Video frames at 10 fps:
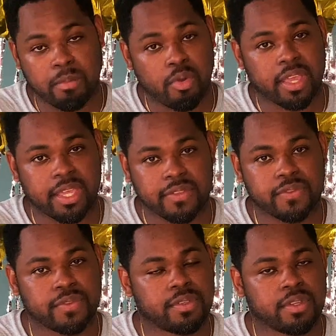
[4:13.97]
more
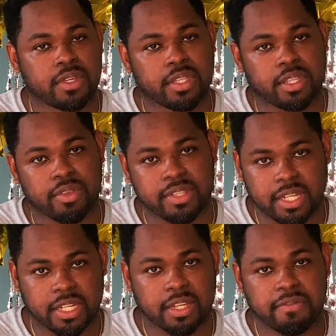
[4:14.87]
kids. They're
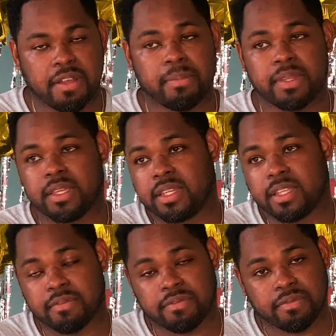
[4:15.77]
extending their family.
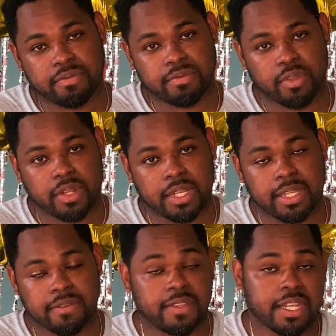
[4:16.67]
They've done
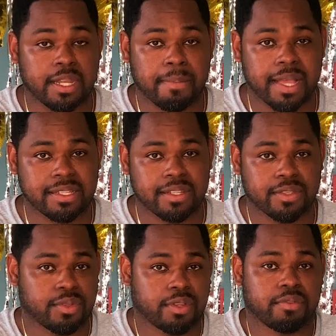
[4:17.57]
their masters,
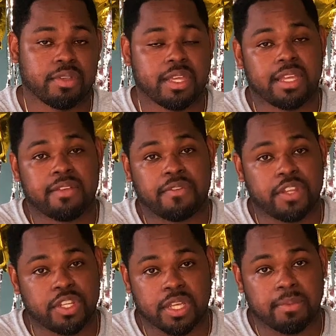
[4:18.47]
or they're
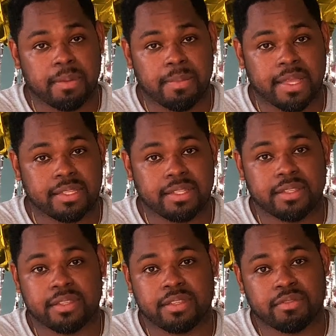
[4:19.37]
finishing up their
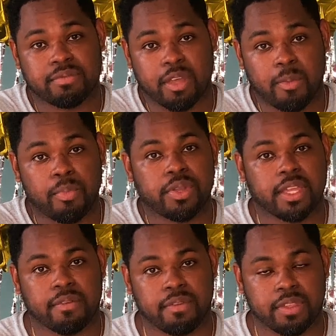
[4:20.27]
masters. They're now putting
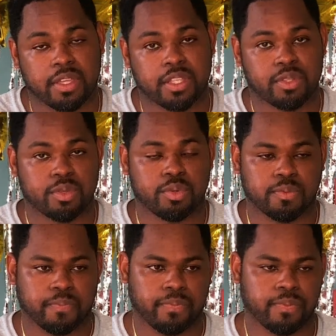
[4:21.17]
everything into
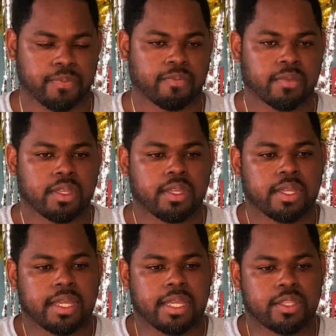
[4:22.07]

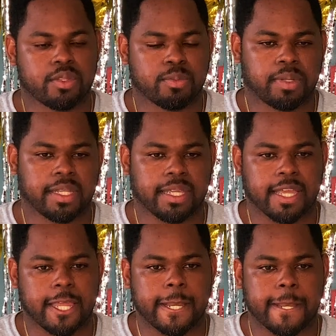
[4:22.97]
play.
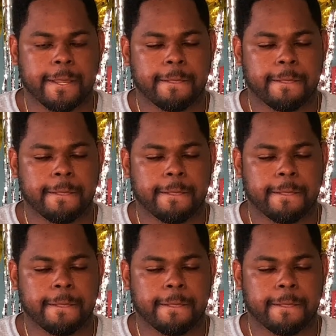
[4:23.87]
And